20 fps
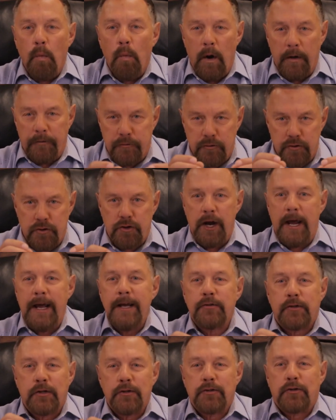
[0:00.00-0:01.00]
with
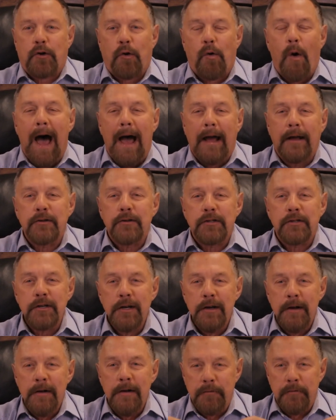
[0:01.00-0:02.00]
Jesus
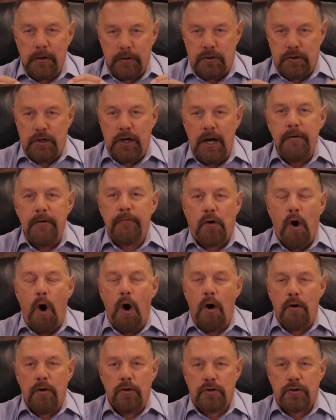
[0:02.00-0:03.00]
Christ, the chief
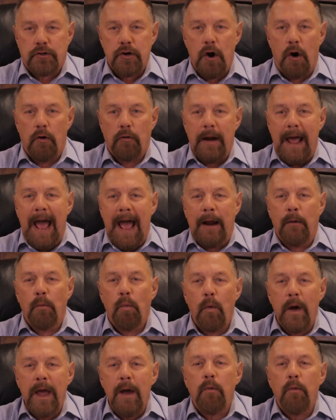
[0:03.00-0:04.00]
cornerstone,
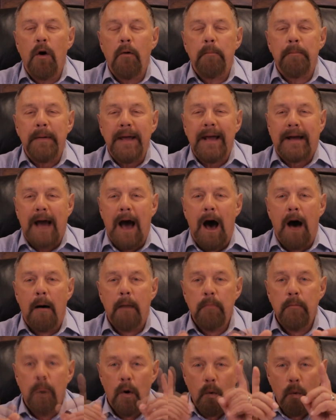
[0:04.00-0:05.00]
and we will
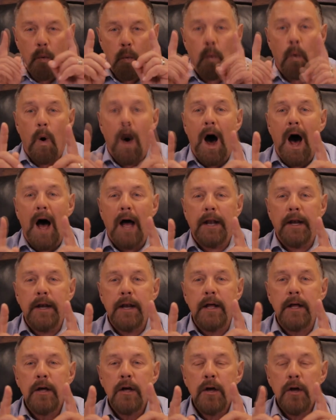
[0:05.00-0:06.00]
become
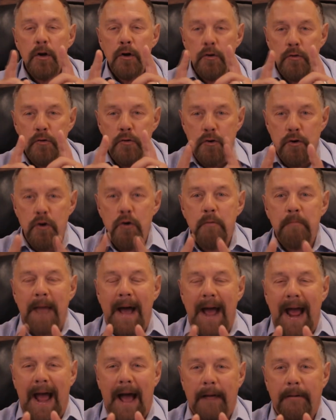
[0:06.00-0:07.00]
one new
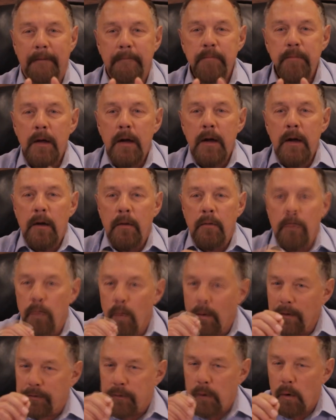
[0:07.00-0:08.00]
man.
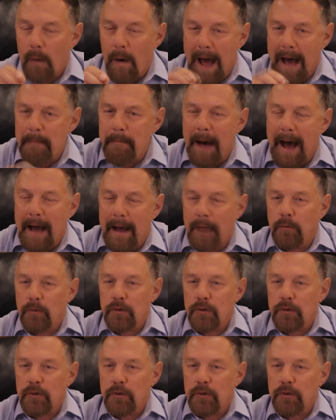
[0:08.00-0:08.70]
What the rabbi